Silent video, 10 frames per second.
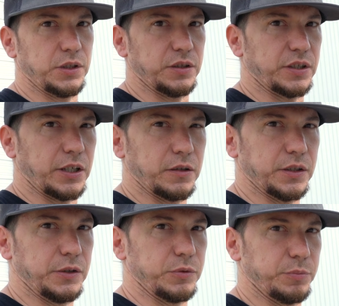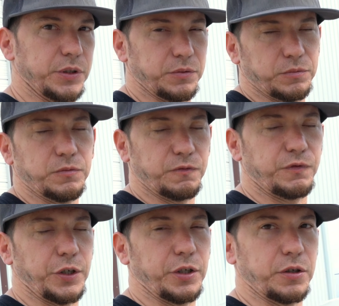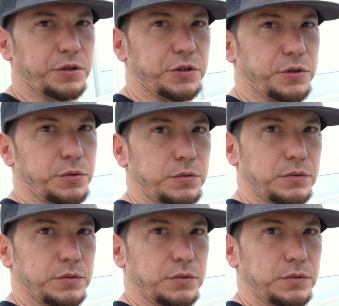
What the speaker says: entirely would be very hard to do.